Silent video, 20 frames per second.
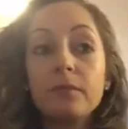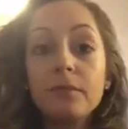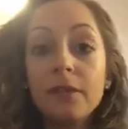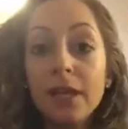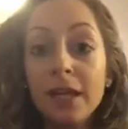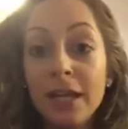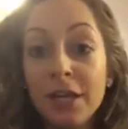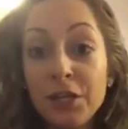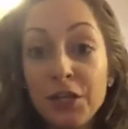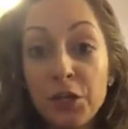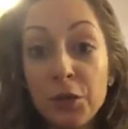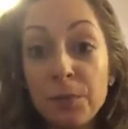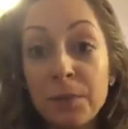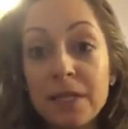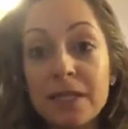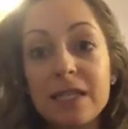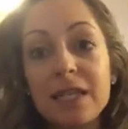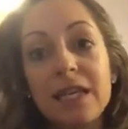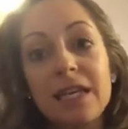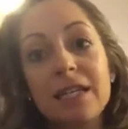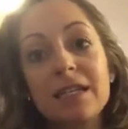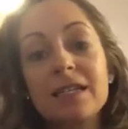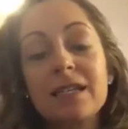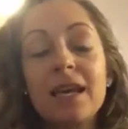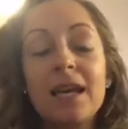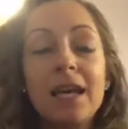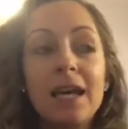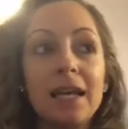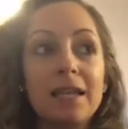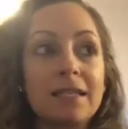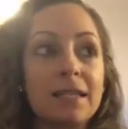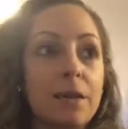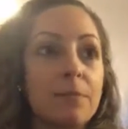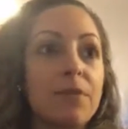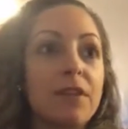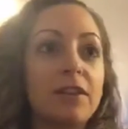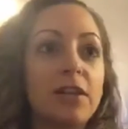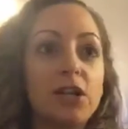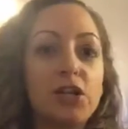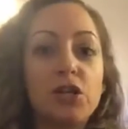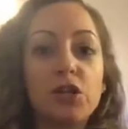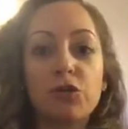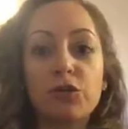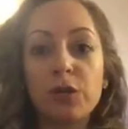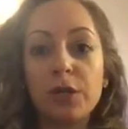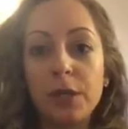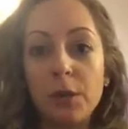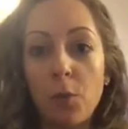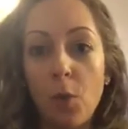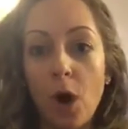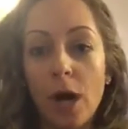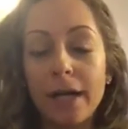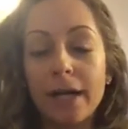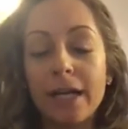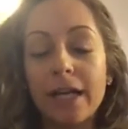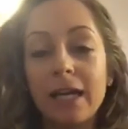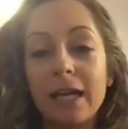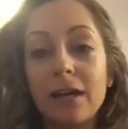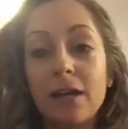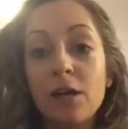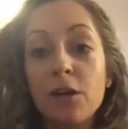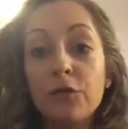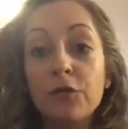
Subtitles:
in your business. It's something that you're really wanting.